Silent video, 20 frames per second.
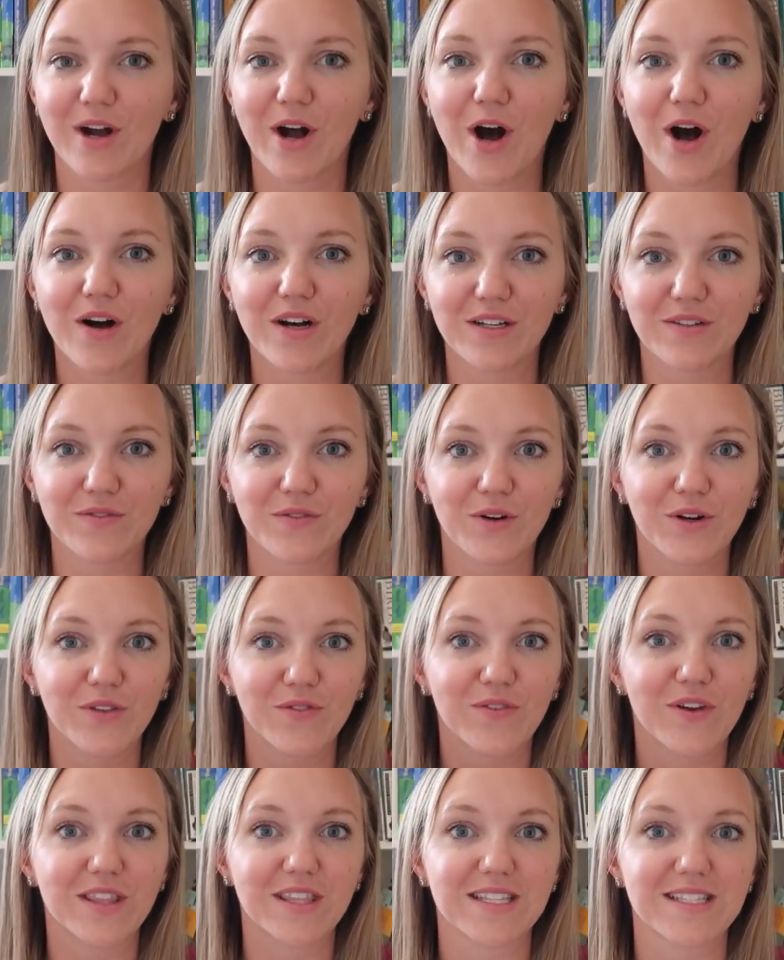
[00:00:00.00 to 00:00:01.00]
are all in
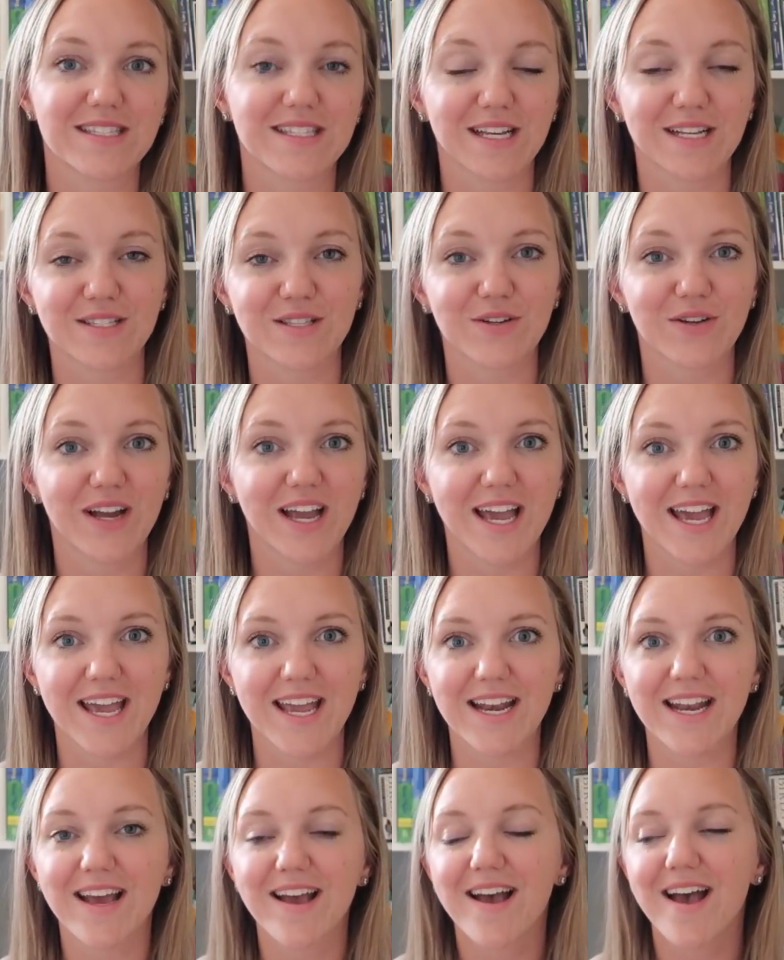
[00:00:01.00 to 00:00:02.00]
fourth, fifth, and sixth
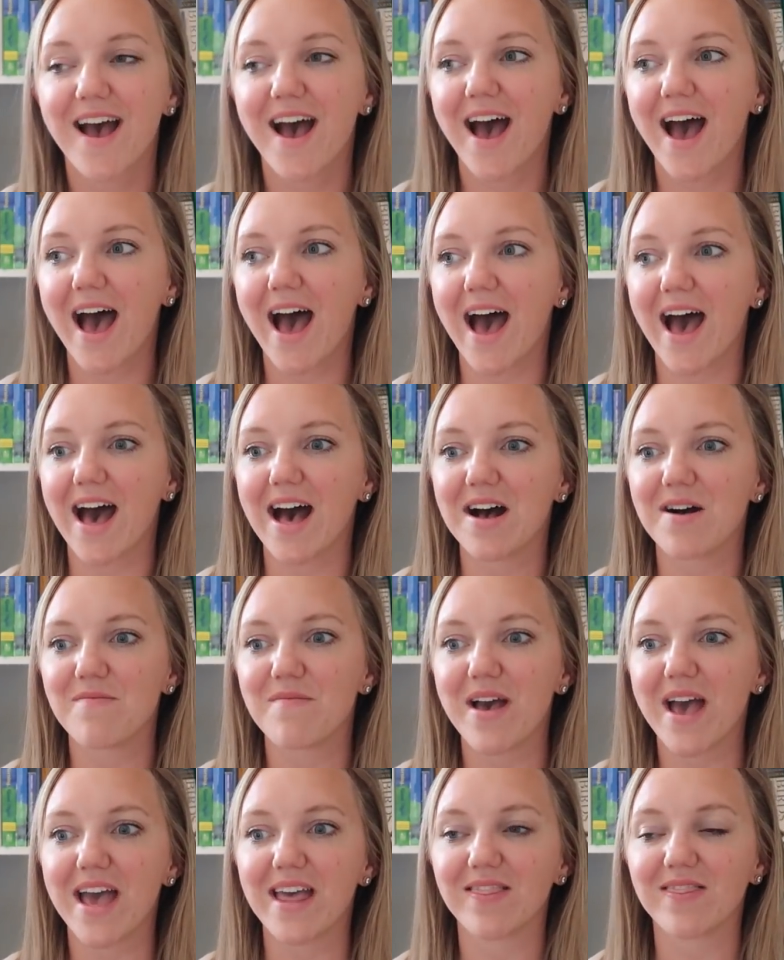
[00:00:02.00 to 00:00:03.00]
grade
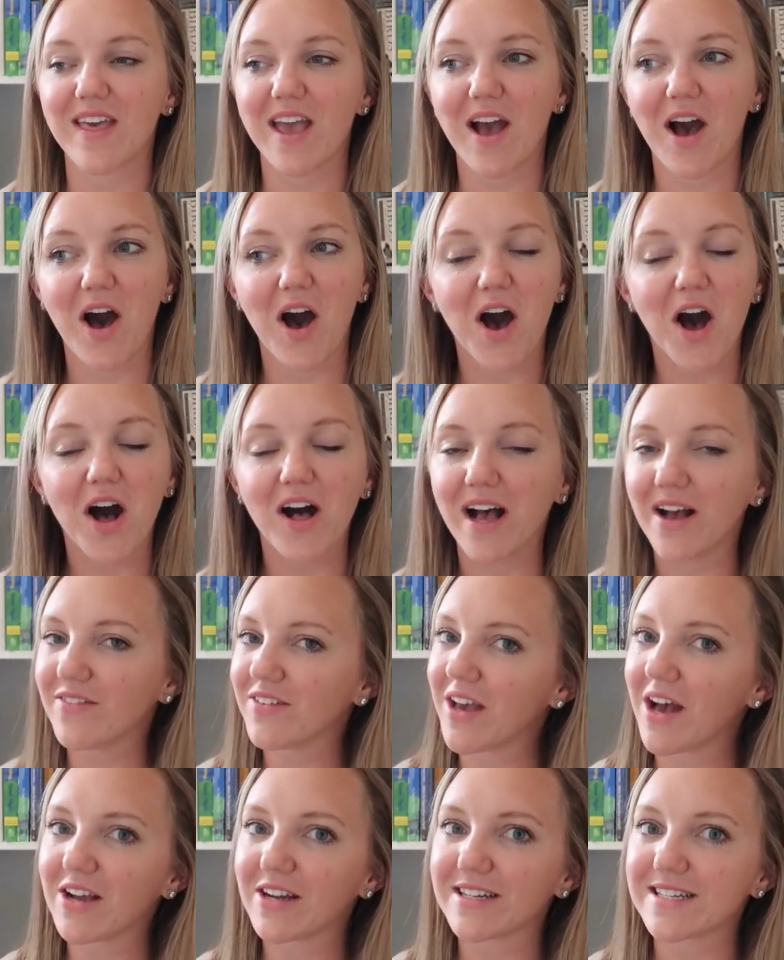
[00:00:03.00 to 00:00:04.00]
um, and they all
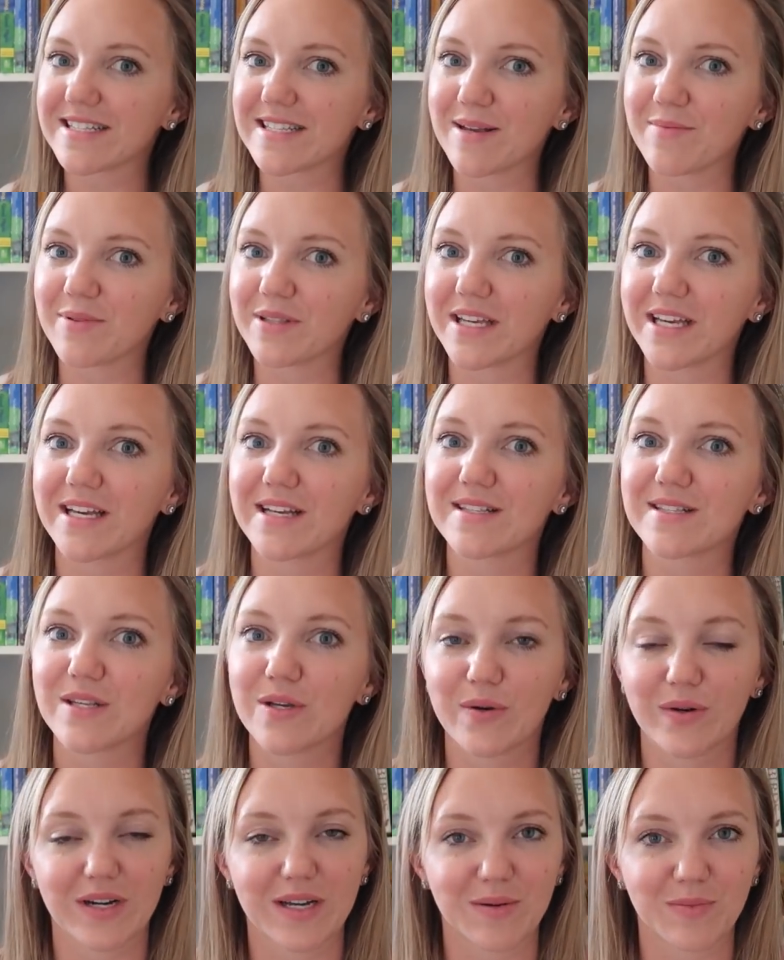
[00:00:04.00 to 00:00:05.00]
have younger siblings
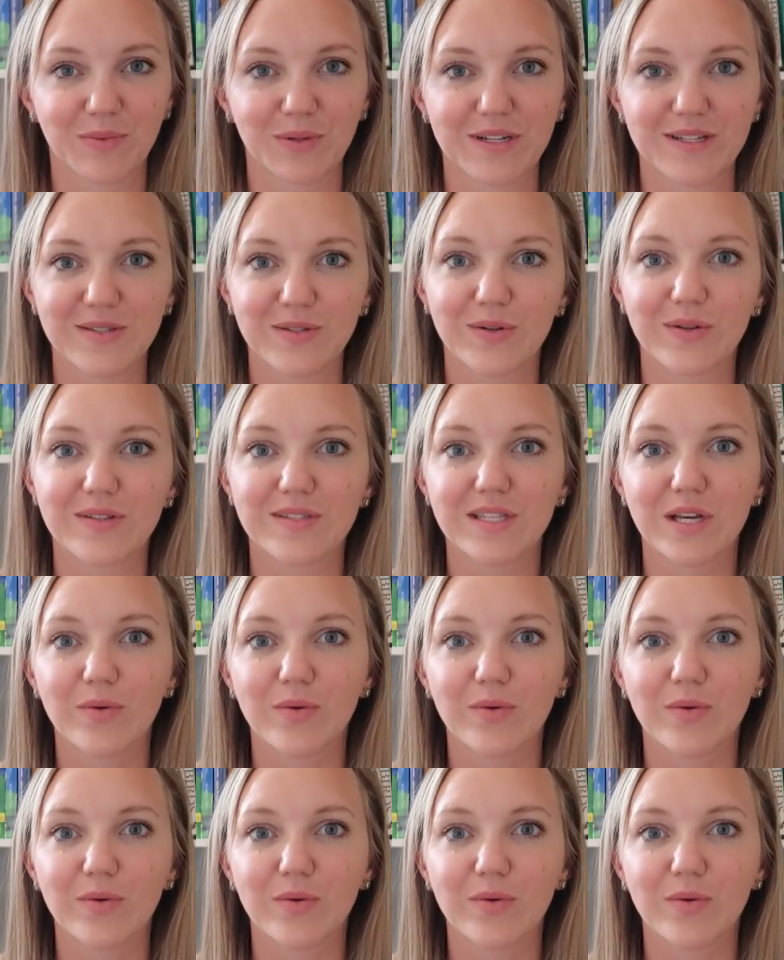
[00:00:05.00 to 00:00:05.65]
who are in preschool.